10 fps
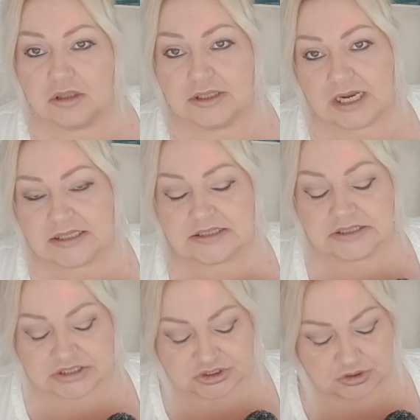nice and
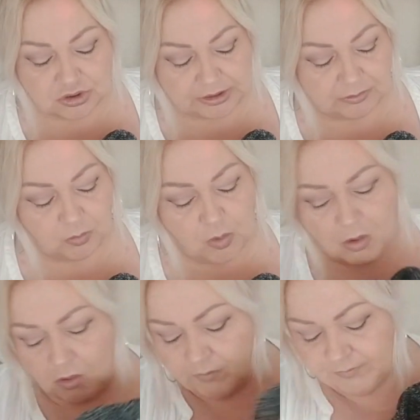snug and
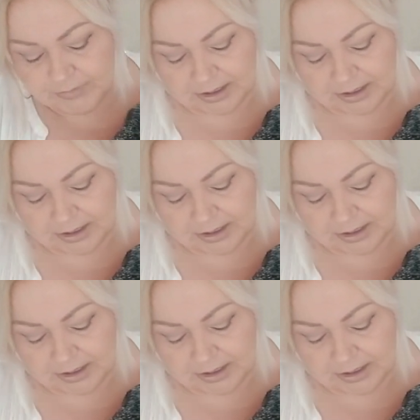warm.